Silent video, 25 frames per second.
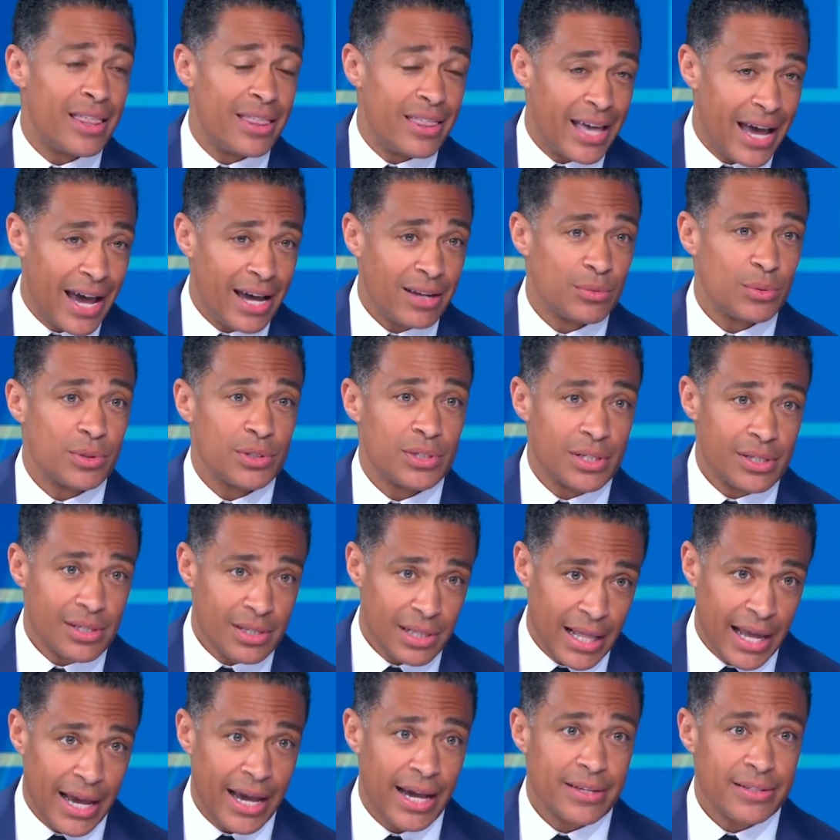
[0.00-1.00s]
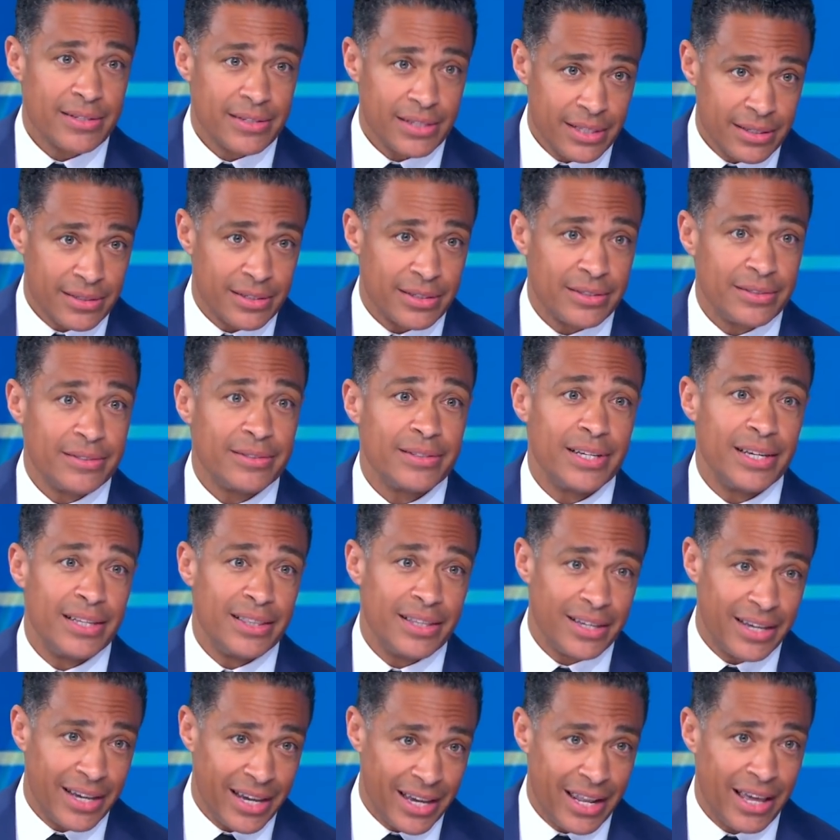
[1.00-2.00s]
That was his last season in
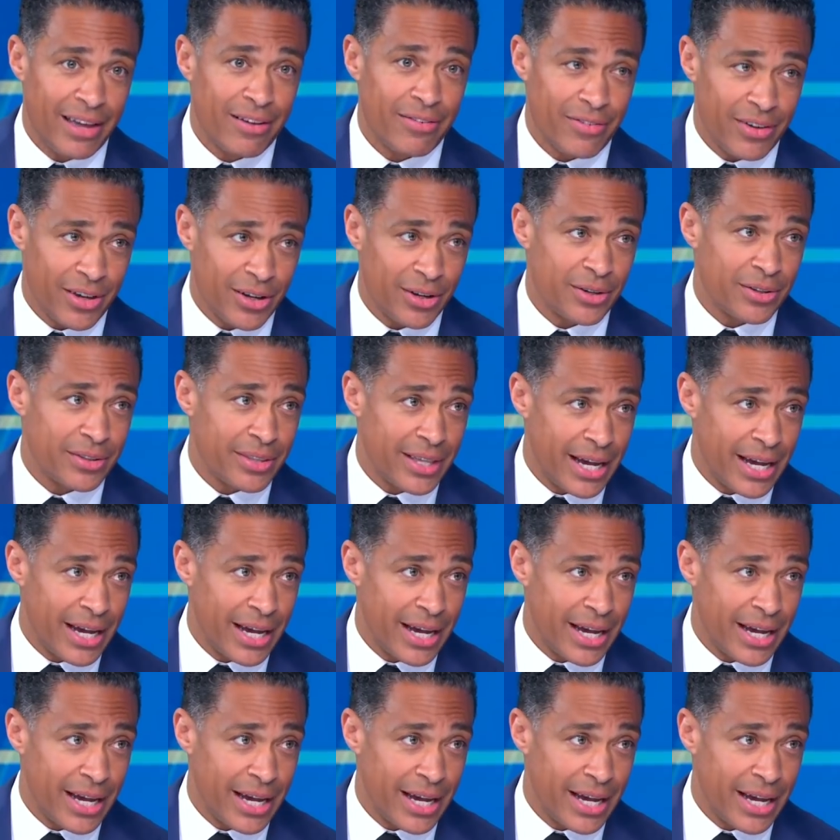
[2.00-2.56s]
the NFL,